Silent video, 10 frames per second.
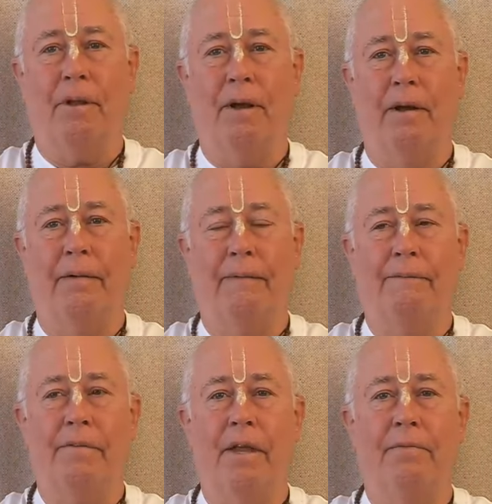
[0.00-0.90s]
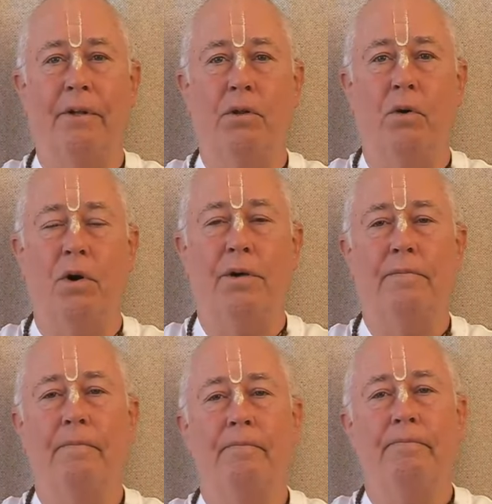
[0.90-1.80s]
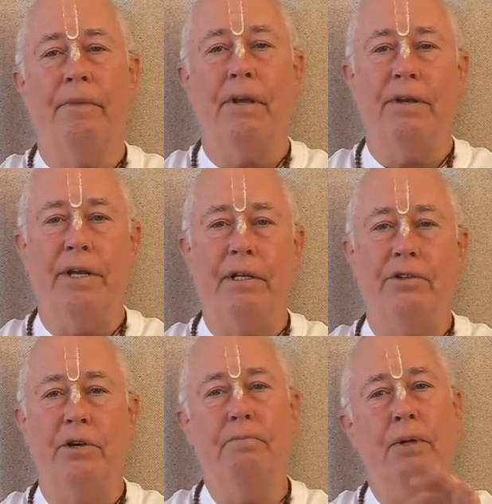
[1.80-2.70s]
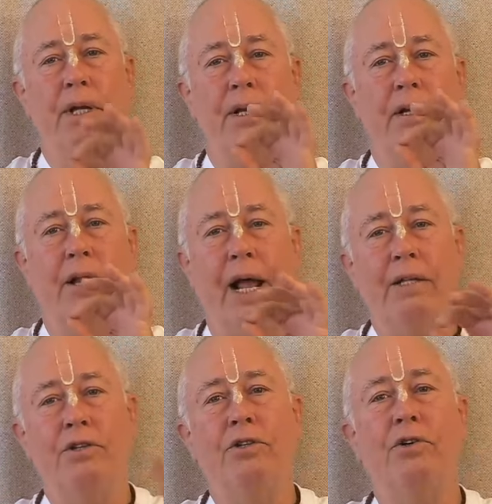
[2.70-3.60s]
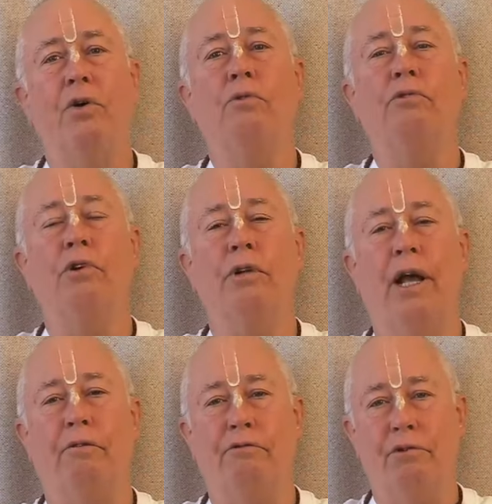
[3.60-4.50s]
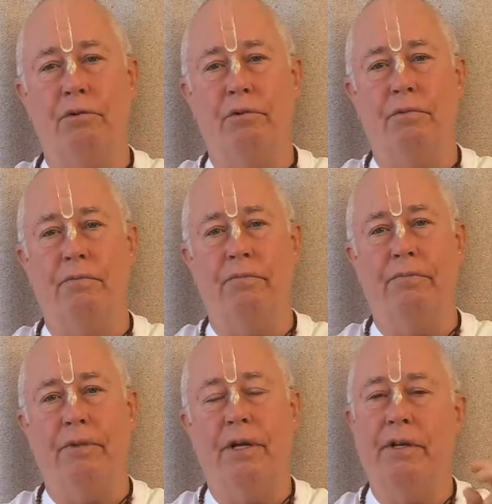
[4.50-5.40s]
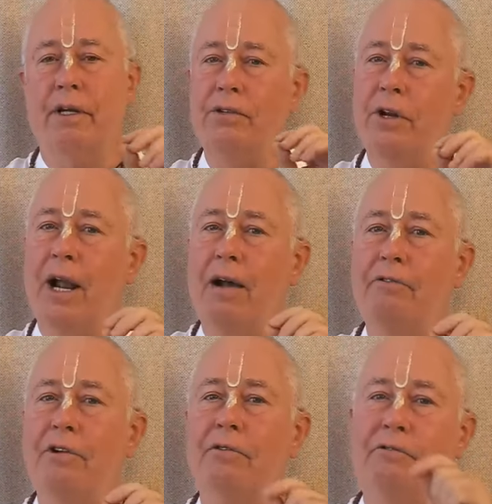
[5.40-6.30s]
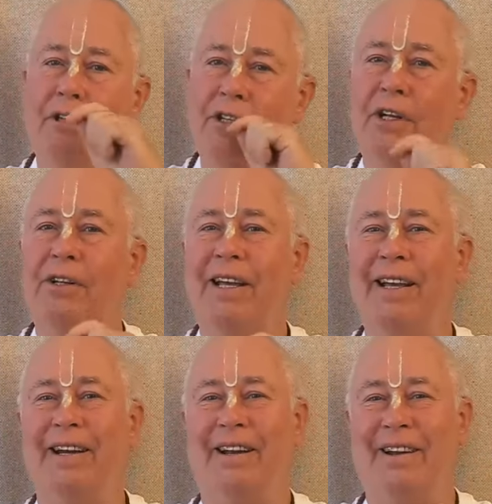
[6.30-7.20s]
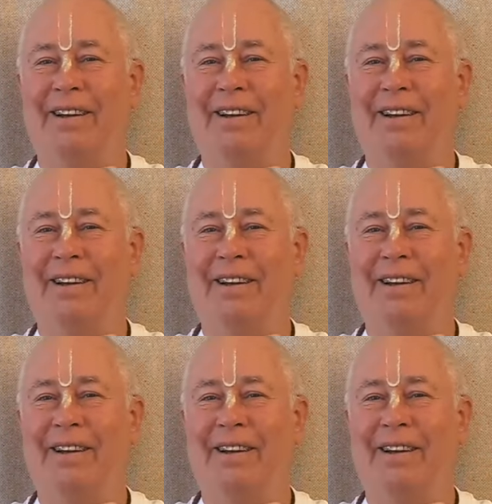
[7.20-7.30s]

Uh, then the Lord, he simply glances over that food. He doesn't have to physically eat it.